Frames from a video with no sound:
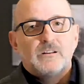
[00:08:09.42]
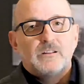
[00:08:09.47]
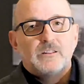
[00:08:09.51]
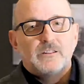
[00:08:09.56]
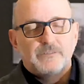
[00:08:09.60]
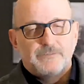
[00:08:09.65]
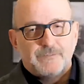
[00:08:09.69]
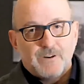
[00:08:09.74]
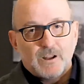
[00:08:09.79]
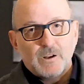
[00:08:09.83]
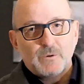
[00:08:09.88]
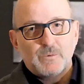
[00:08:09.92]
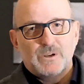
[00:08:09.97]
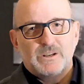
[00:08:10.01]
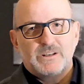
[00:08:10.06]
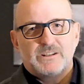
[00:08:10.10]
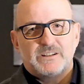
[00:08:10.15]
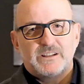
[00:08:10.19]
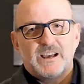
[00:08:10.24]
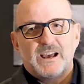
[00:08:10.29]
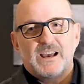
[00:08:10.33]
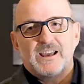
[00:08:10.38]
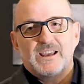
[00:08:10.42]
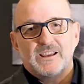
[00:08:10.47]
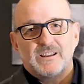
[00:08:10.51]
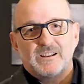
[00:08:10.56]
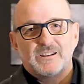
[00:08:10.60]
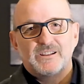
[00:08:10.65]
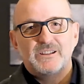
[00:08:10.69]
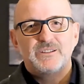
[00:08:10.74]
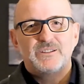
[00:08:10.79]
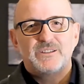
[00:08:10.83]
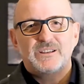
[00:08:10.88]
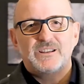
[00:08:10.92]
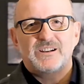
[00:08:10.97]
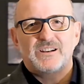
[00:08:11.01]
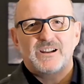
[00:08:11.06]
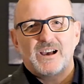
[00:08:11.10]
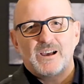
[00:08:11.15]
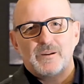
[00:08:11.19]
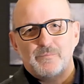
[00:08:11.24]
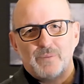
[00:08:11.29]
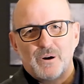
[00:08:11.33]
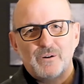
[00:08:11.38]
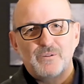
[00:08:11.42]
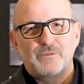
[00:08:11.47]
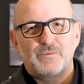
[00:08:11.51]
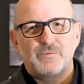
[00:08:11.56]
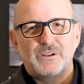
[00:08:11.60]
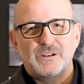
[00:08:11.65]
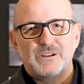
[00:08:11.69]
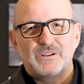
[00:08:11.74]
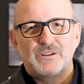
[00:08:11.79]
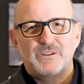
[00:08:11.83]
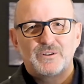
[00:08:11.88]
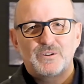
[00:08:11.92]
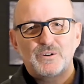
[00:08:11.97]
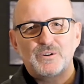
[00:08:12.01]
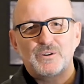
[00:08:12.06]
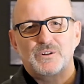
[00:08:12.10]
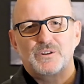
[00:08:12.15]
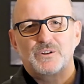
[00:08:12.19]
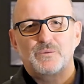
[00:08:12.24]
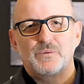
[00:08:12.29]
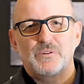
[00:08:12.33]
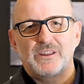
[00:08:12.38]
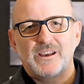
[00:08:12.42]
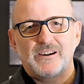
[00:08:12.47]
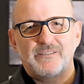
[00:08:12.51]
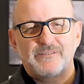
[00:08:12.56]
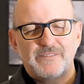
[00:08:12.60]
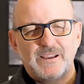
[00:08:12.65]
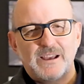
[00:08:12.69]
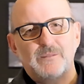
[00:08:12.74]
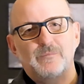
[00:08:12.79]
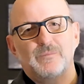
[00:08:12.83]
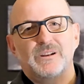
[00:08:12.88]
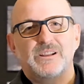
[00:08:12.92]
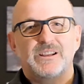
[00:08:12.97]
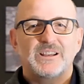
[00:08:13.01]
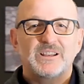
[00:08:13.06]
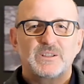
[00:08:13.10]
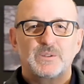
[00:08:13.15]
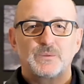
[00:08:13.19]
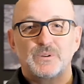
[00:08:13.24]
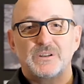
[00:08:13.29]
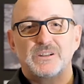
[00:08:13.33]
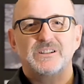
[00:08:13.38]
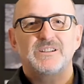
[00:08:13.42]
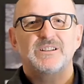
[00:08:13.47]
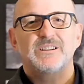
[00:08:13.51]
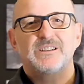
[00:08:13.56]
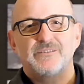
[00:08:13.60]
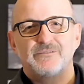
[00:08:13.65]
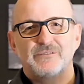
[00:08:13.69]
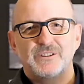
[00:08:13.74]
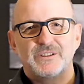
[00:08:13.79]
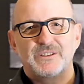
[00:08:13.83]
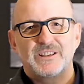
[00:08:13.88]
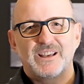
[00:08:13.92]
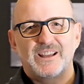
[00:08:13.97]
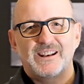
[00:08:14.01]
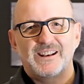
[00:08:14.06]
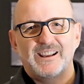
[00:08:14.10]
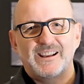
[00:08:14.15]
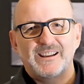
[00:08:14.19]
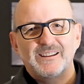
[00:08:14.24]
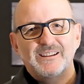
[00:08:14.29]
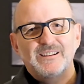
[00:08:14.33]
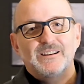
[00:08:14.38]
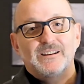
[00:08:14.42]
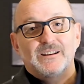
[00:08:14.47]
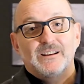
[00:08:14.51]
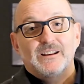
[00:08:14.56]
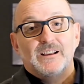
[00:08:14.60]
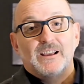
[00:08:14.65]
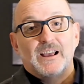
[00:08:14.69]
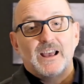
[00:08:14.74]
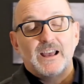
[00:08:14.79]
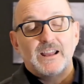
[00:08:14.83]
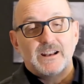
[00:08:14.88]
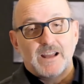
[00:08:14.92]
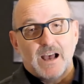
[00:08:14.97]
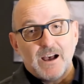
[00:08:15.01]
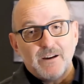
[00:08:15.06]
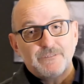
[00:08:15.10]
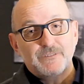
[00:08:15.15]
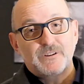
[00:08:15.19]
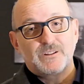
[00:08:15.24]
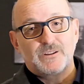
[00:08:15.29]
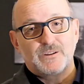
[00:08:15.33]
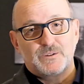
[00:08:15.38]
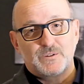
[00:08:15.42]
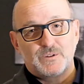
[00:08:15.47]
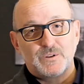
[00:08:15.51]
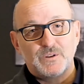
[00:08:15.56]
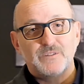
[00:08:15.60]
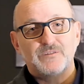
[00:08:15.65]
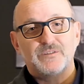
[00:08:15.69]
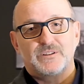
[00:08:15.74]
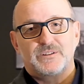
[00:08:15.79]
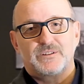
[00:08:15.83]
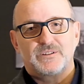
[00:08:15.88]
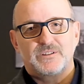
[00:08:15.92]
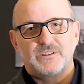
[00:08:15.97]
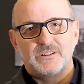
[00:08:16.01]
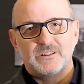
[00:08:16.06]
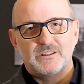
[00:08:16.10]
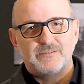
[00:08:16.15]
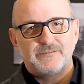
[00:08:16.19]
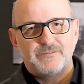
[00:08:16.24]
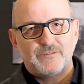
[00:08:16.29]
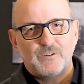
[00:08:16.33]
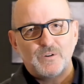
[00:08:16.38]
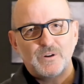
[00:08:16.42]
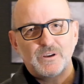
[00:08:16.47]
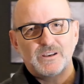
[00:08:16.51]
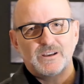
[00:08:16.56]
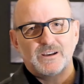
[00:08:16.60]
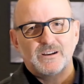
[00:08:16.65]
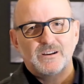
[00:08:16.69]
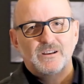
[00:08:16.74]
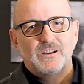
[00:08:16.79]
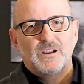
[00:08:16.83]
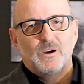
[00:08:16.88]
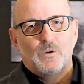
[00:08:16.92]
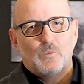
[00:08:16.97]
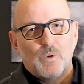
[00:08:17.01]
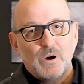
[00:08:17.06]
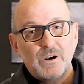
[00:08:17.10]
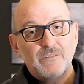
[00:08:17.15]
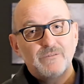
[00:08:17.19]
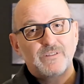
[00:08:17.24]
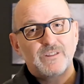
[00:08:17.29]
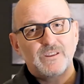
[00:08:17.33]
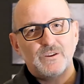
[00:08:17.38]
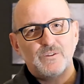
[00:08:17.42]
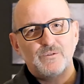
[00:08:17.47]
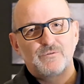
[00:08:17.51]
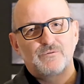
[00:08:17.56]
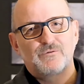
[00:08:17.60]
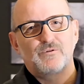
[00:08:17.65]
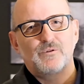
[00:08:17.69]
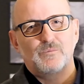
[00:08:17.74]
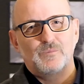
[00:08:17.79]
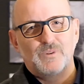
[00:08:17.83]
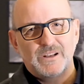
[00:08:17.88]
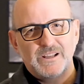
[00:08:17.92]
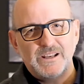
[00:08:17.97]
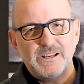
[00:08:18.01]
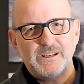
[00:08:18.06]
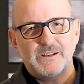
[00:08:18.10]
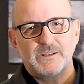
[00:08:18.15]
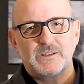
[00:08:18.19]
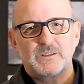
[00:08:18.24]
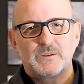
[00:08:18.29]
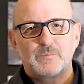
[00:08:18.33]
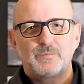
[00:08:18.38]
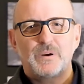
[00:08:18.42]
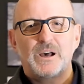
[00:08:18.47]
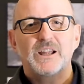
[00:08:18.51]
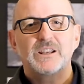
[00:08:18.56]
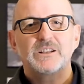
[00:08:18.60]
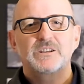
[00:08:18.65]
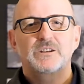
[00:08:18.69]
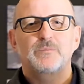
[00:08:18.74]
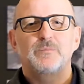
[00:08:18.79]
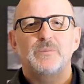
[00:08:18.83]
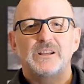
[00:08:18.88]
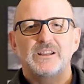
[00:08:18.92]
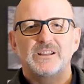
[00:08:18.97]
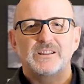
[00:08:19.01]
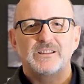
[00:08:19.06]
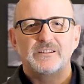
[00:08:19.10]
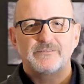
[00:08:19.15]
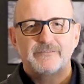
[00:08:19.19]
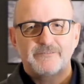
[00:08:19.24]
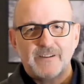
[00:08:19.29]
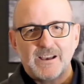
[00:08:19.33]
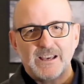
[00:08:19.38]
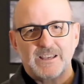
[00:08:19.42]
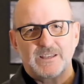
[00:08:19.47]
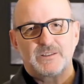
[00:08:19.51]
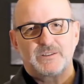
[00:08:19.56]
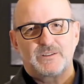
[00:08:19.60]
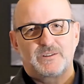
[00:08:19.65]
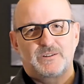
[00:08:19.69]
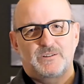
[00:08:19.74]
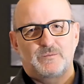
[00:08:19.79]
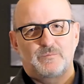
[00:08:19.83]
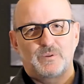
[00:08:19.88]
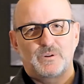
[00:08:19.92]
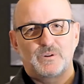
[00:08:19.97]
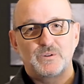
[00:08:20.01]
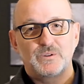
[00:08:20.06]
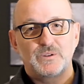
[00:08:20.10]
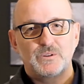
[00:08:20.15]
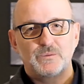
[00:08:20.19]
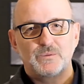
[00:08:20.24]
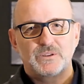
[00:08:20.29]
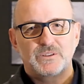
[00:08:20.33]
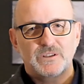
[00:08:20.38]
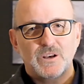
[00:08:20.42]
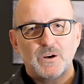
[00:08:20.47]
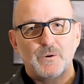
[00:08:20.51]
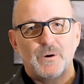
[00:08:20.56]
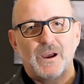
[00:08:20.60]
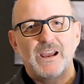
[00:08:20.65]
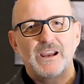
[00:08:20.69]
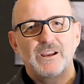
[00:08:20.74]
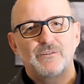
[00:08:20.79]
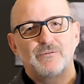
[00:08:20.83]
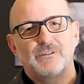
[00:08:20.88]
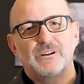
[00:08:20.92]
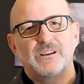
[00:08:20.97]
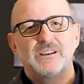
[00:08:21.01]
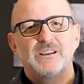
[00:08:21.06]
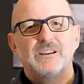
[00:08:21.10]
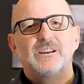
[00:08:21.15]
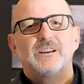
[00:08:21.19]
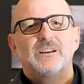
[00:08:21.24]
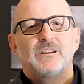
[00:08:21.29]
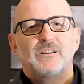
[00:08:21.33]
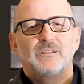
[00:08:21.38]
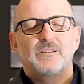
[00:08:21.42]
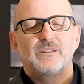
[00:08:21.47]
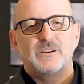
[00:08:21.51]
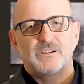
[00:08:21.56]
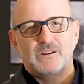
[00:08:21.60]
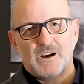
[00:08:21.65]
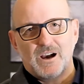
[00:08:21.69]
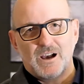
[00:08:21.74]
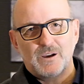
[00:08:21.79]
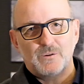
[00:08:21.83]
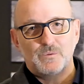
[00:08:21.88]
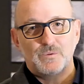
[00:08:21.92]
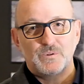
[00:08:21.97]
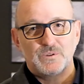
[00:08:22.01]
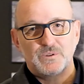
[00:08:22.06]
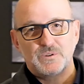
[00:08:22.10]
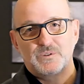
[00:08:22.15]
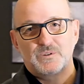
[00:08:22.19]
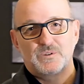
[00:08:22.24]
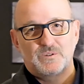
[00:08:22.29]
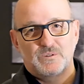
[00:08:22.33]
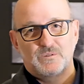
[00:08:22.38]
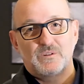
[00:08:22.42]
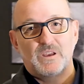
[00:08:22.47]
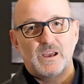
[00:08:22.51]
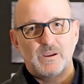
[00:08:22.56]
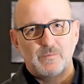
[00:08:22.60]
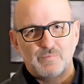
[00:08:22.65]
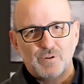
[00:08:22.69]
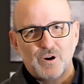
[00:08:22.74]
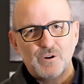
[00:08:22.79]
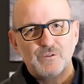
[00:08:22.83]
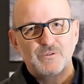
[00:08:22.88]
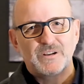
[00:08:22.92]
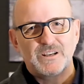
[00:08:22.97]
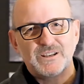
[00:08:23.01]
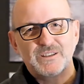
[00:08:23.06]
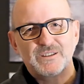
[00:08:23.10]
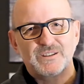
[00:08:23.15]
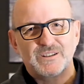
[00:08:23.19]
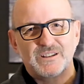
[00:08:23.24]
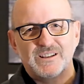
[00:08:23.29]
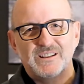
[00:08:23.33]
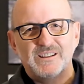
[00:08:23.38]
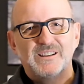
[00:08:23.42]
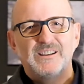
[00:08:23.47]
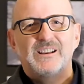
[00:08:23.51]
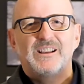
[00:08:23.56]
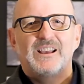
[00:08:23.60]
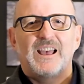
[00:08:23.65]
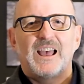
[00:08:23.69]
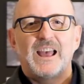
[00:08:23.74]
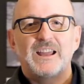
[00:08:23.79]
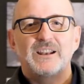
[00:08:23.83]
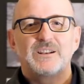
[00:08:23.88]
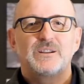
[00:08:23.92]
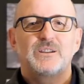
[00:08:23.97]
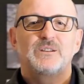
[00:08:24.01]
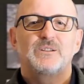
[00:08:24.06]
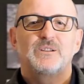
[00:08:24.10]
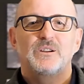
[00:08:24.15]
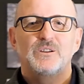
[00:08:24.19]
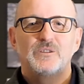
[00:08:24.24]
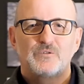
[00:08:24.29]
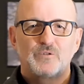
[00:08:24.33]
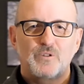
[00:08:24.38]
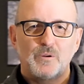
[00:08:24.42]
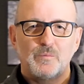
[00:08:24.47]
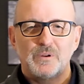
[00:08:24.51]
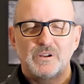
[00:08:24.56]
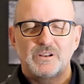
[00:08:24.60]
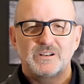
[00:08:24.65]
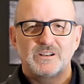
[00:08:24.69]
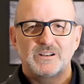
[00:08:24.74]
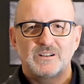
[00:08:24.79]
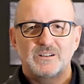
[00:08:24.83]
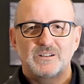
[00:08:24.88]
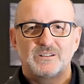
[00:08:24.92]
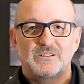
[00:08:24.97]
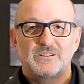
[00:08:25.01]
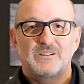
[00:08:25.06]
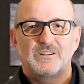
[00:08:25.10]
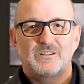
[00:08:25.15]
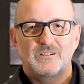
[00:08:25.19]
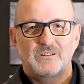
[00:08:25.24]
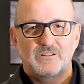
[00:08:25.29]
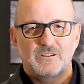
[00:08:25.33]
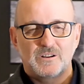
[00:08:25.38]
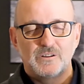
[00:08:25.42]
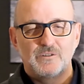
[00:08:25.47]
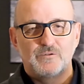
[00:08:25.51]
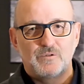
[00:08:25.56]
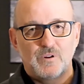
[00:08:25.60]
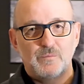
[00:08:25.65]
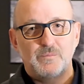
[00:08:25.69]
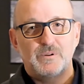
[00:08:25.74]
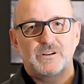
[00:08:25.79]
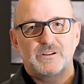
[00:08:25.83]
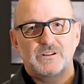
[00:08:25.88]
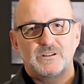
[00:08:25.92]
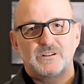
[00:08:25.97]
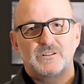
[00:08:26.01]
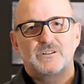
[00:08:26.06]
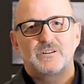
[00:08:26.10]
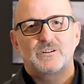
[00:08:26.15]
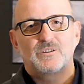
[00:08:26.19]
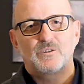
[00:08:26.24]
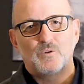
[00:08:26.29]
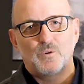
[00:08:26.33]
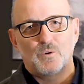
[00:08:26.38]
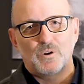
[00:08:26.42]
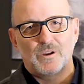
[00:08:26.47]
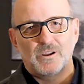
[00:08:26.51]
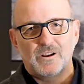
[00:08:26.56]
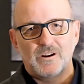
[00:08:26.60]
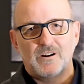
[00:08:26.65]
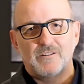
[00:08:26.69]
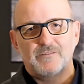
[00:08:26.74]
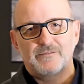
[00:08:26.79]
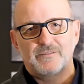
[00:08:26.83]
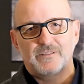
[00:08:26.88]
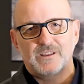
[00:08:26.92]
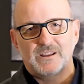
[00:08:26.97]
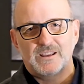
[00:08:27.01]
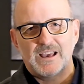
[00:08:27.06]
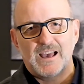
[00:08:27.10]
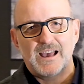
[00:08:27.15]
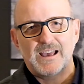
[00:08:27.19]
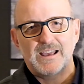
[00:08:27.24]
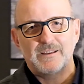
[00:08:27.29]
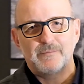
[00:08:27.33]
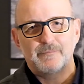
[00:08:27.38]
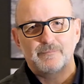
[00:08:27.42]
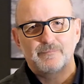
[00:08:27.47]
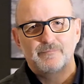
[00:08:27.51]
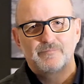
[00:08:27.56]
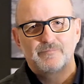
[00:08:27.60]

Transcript: The following day, Lindsay and I both went to church with our family, as we did every Sunday. And after the service in the foyer, one of the youth group leaders punched me in the face because he was so angry that I was a protester and had contributed to calling off the game.